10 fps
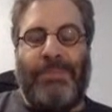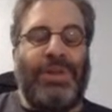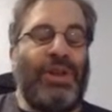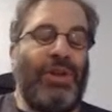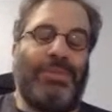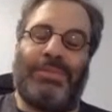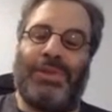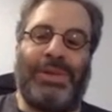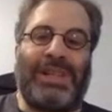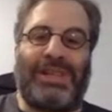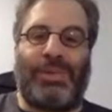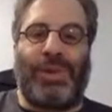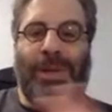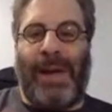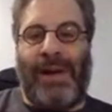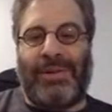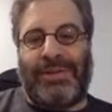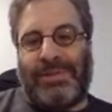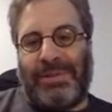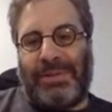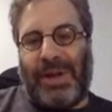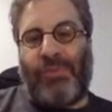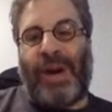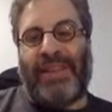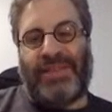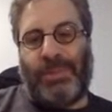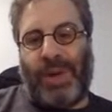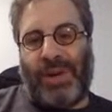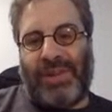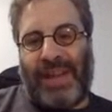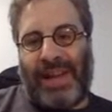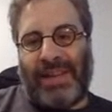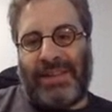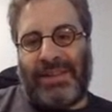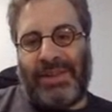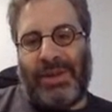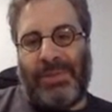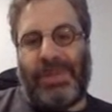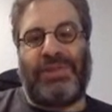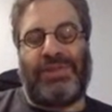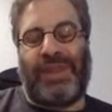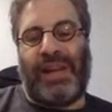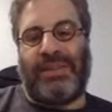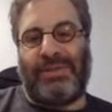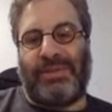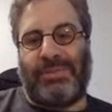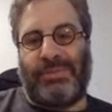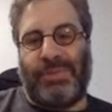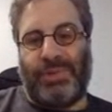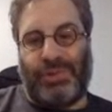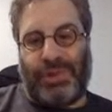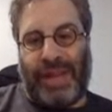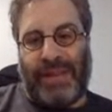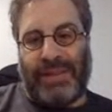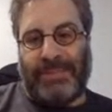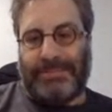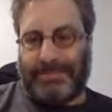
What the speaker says: Do we need to worry about a ransomware attack, because of that user data,